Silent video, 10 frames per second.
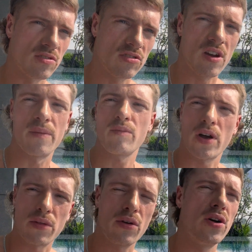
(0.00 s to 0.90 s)
So like
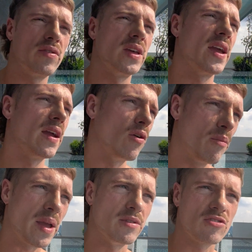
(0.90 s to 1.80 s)
a third of a year, or
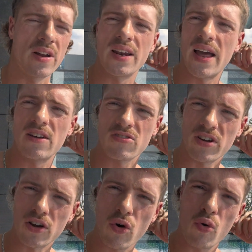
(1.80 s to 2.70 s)
maybe slightly less, like
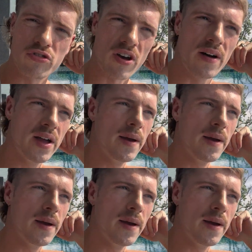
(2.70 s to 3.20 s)
a quarter